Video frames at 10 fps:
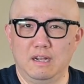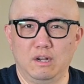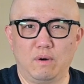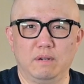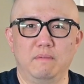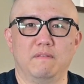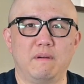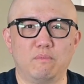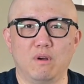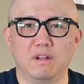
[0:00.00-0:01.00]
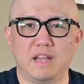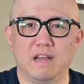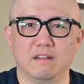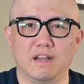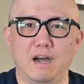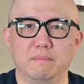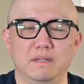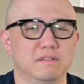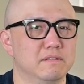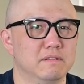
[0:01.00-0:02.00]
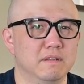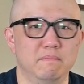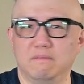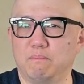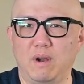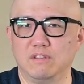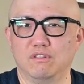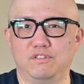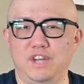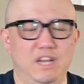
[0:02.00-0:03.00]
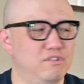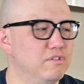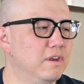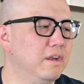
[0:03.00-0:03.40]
Correct me if I'm wrong down in the comments. Price could change.